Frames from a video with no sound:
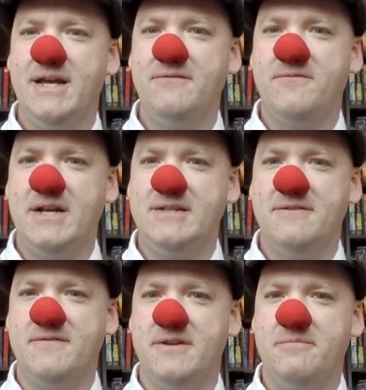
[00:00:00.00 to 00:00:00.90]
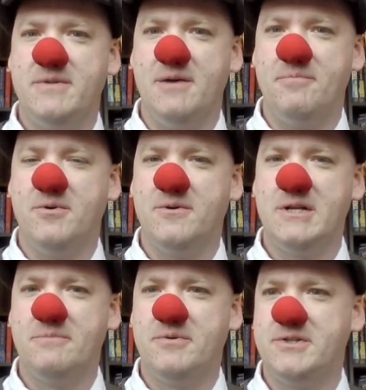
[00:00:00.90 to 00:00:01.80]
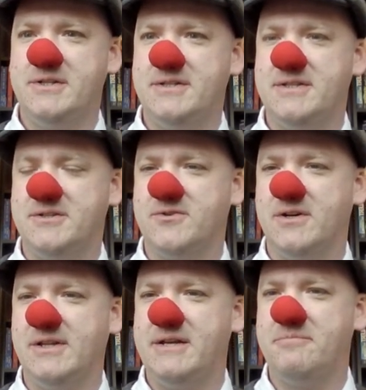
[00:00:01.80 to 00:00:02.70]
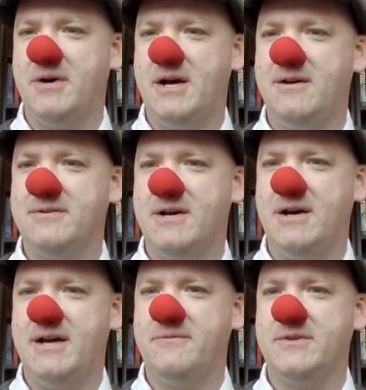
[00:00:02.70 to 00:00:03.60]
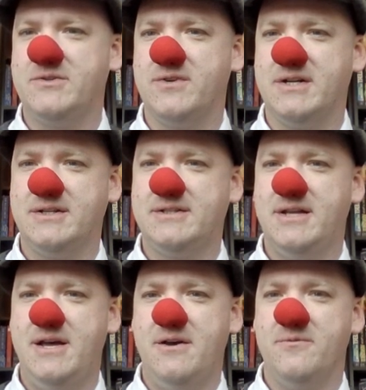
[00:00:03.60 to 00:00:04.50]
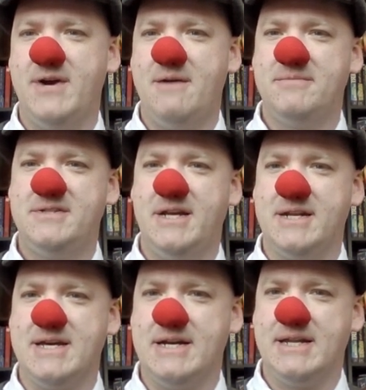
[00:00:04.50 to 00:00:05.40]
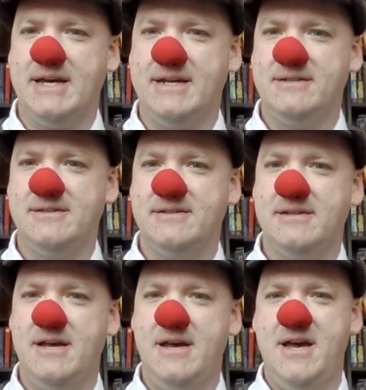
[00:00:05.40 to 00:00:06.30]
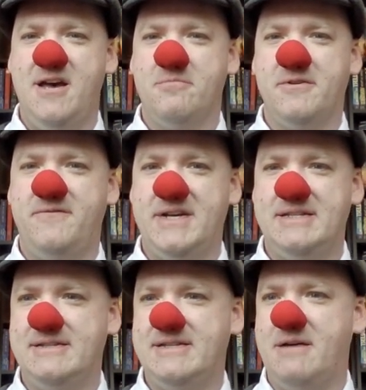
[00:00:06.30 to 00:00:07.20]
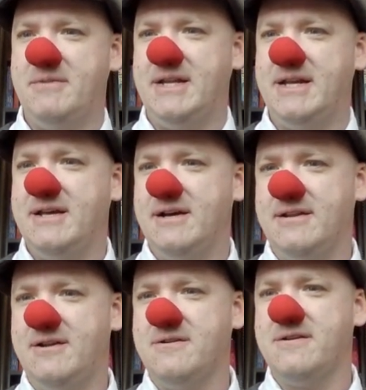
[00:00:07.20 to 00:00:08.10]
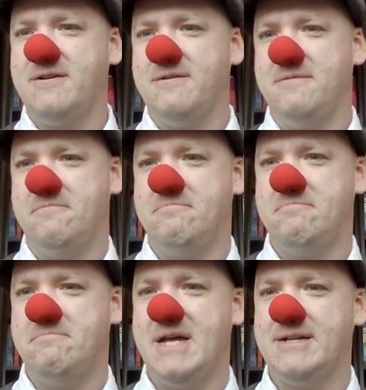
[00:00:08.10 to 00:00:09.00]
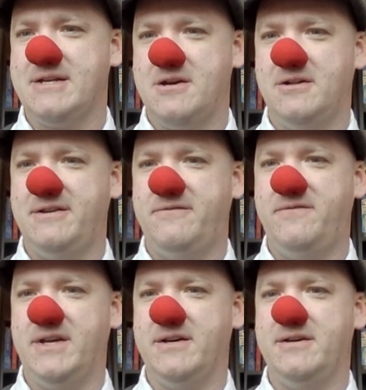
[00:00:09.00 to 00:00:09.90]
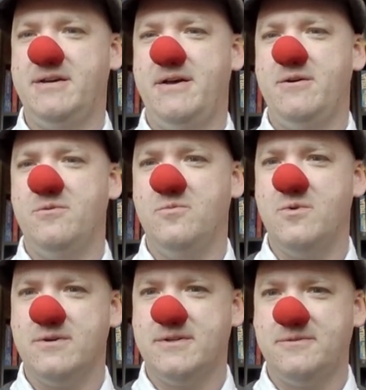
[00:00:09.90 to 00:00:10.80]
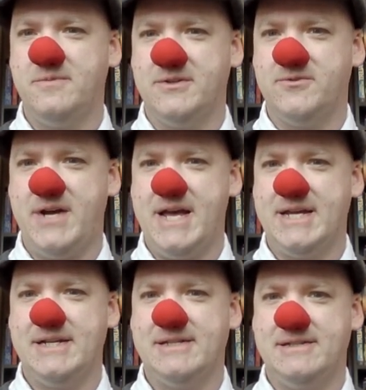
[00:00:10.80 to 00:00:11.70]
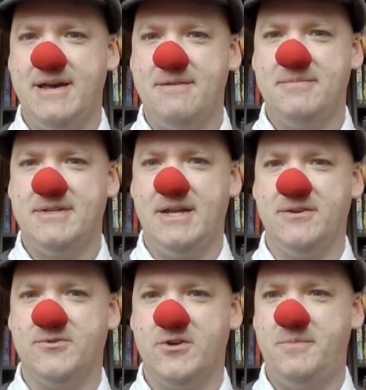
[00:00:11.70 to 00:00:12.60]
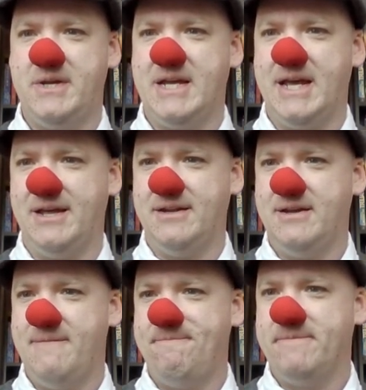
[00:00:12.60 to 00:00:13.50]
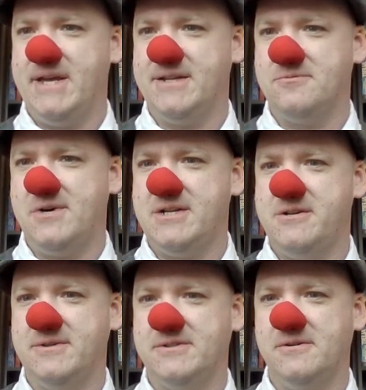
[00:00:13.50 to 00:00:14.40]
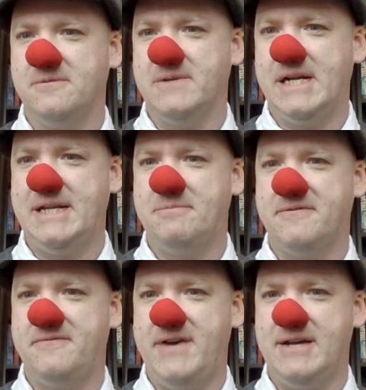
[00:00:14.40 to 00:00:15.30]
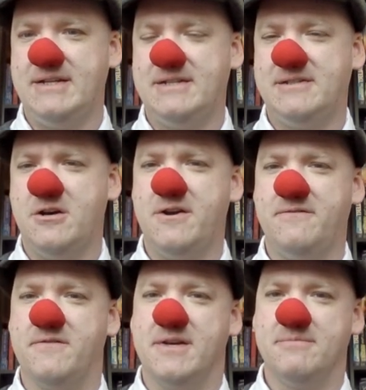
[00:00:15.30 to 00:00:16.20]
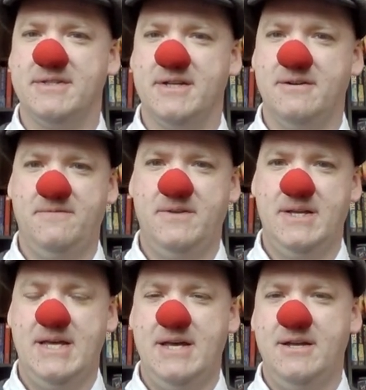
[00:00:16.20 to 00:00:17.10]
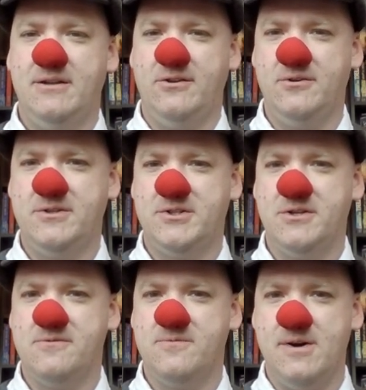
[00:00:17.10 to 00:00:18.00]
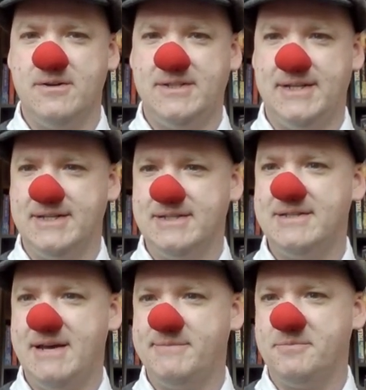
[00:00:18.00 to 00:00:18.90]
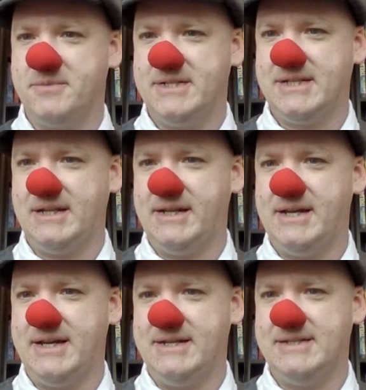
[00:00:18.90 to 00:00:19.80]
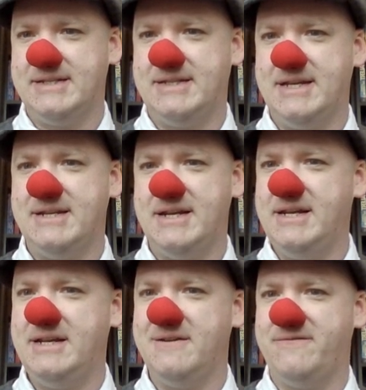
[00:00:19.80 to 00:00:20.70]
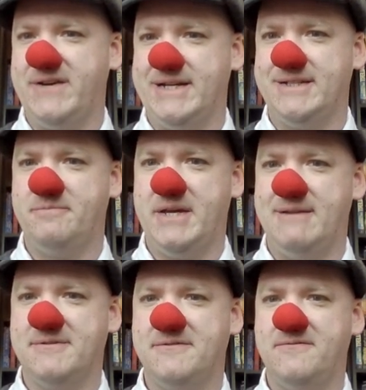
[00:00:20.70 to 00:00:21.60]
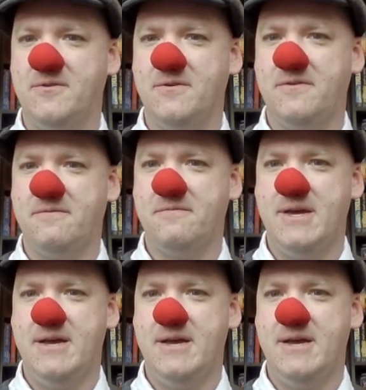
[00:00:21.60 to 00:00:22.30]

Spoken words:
In front of them, a porter pushes a trolley piled high with trunks, wraps, and gun cases. Professor Summerlee, a long, melancholy figure, walks with dragging steps and drooping head, as one who is already profoundly sorry for himself. Lord John Roxton steps briskly, and his thin, eager face beams forth